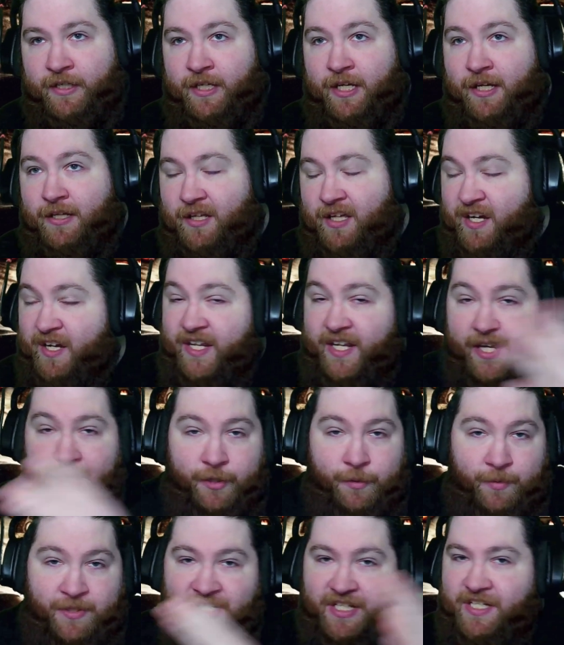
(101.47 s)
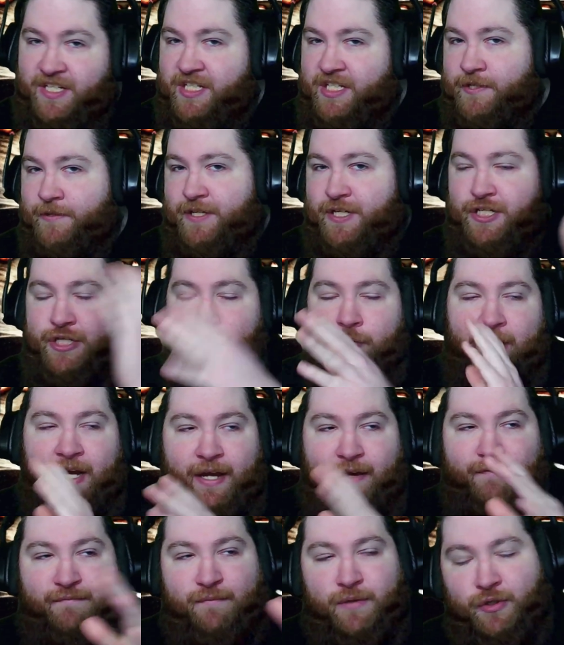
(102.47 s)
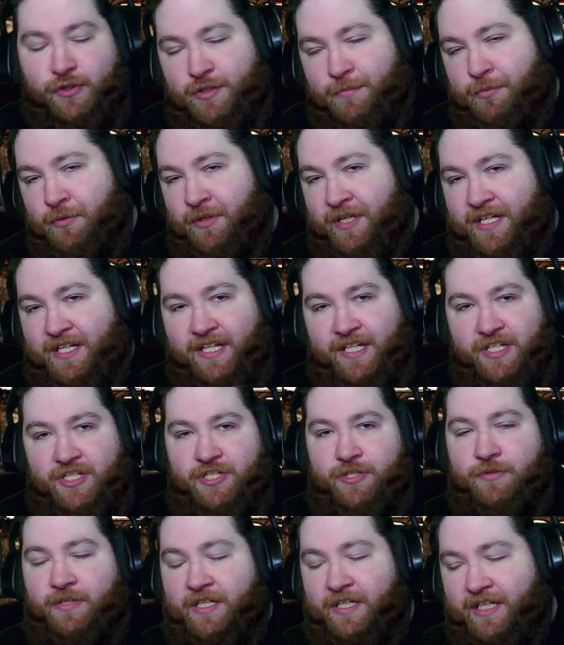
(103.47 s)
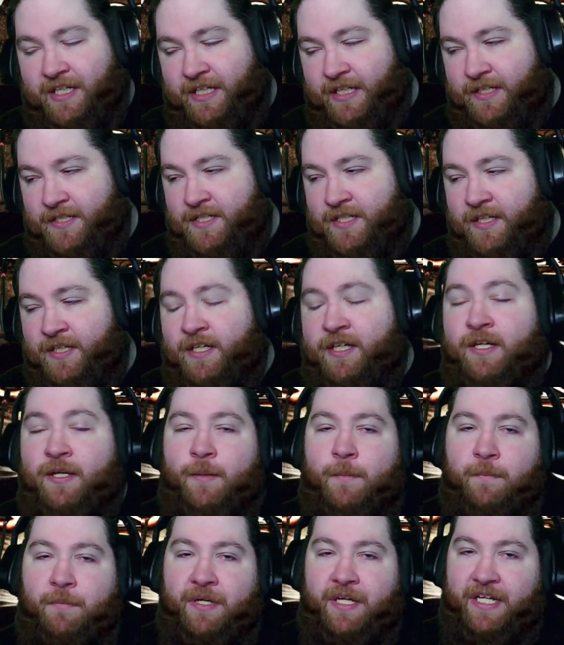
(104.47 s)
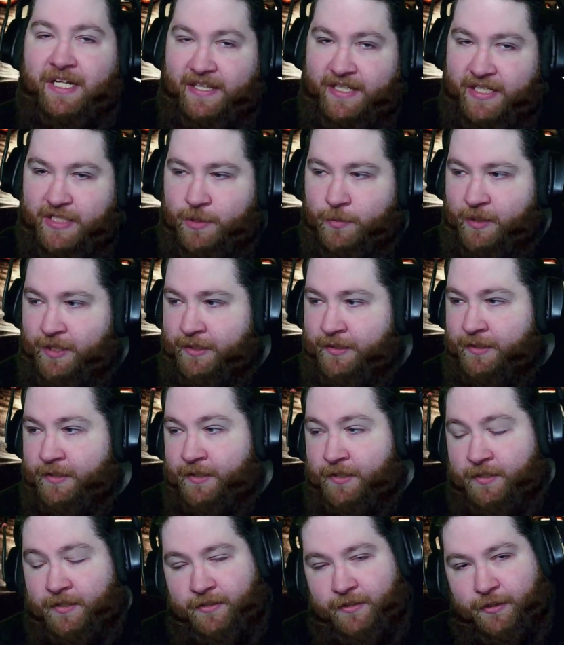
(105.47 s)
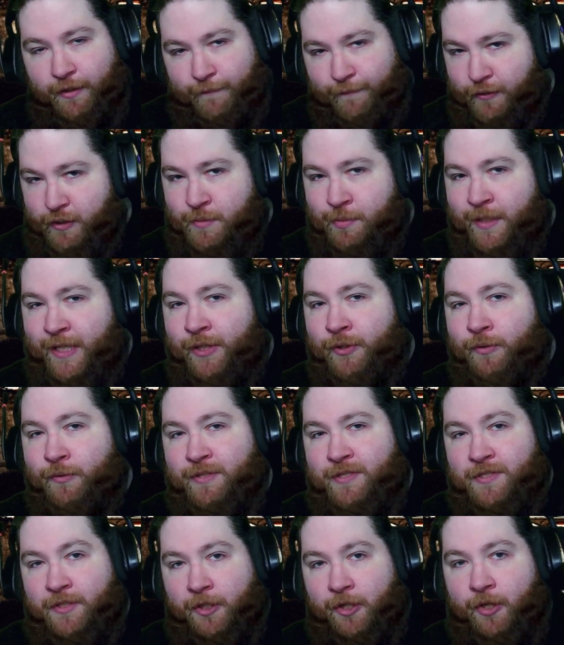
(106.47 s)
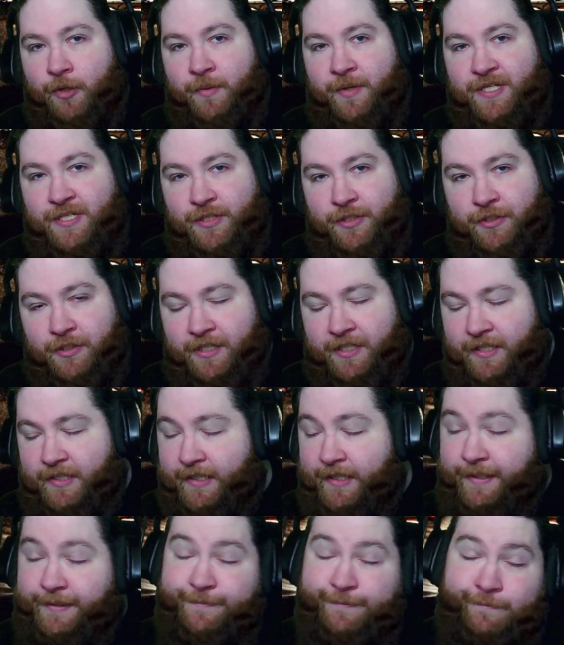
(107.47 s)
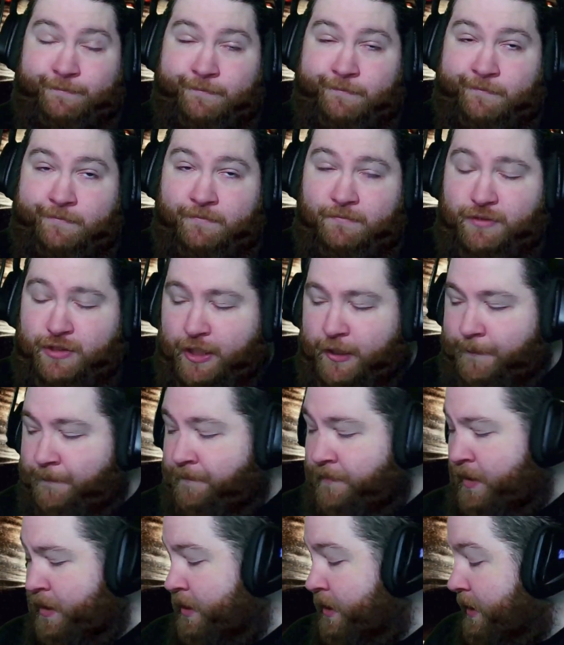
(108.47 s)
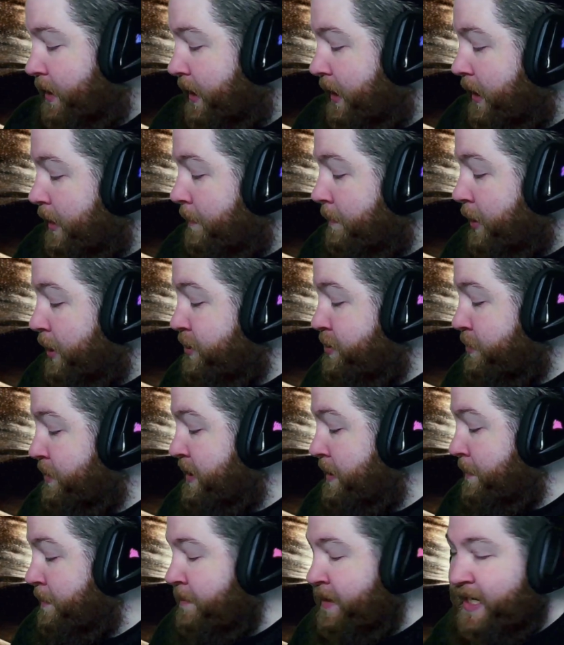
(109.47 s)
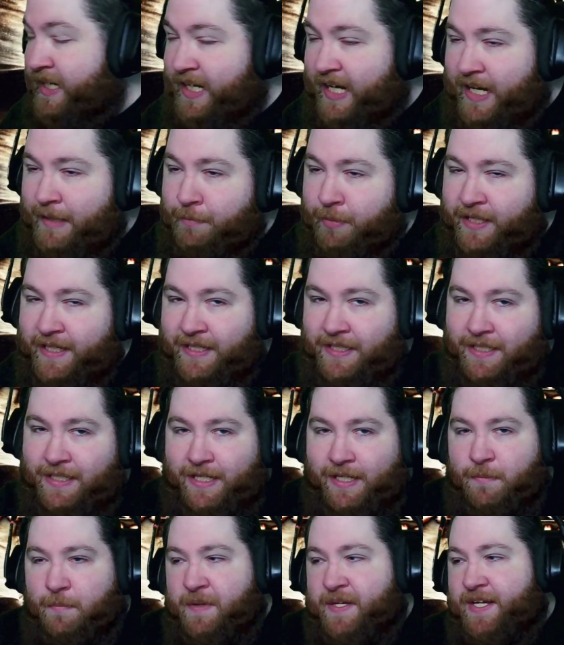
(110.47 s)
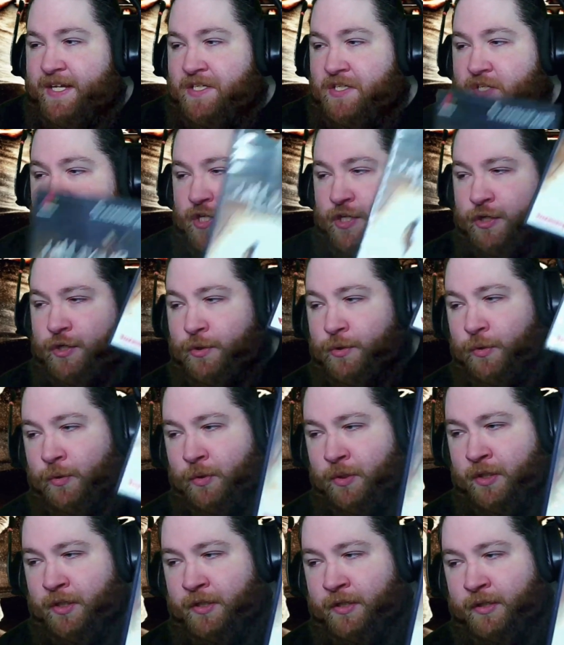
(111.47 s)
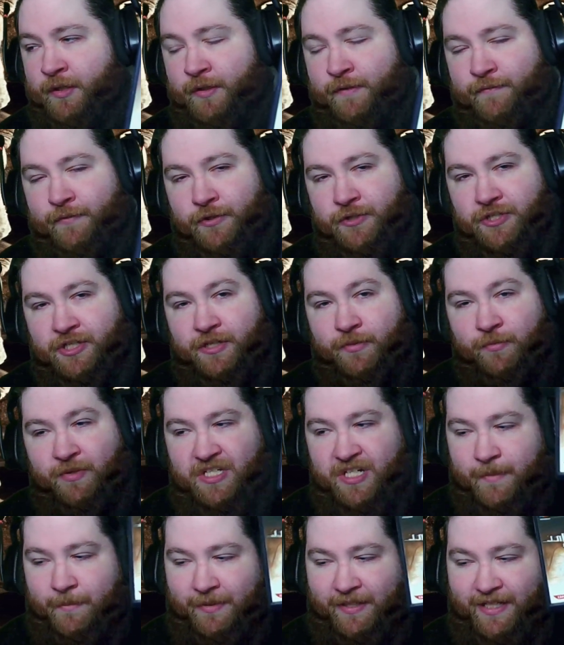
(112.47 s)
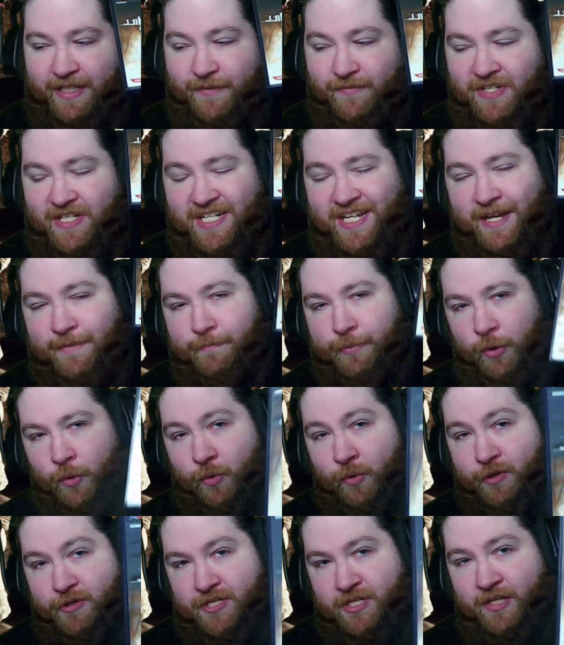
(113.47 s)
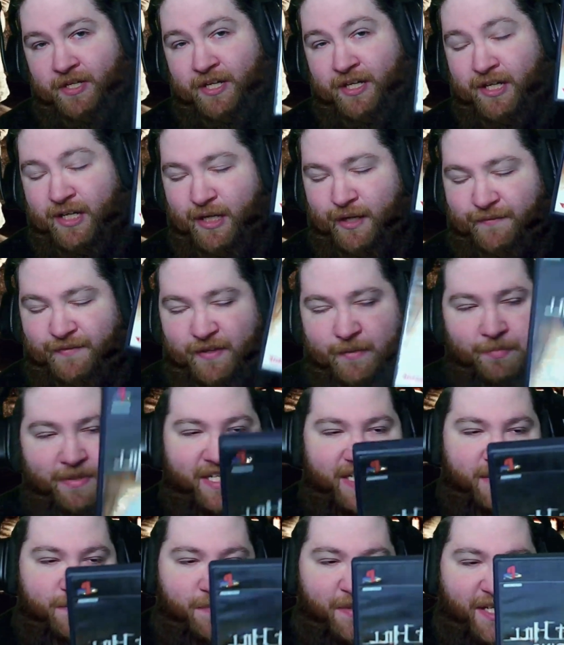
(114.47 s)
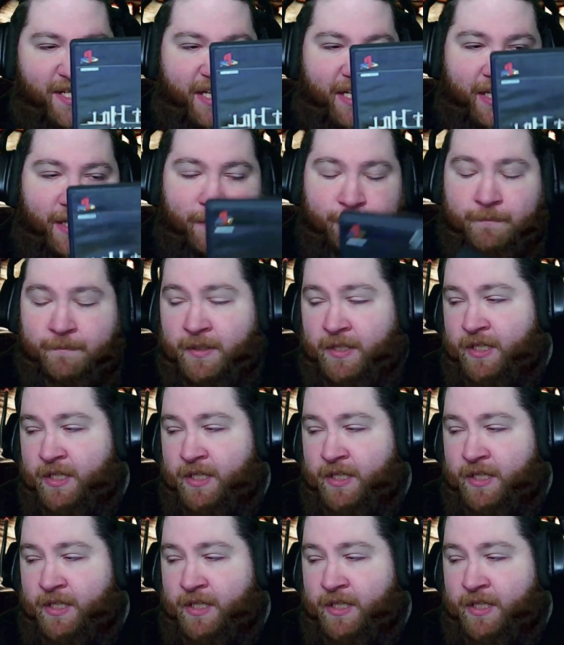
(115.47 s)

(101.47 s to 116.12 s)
the other ones in the series, you have multiple endings you can get, but in this one, the first playthrough is always the good ending. So, also keep in mind, I played the PS2 version, which I believe is a port of the PSP game.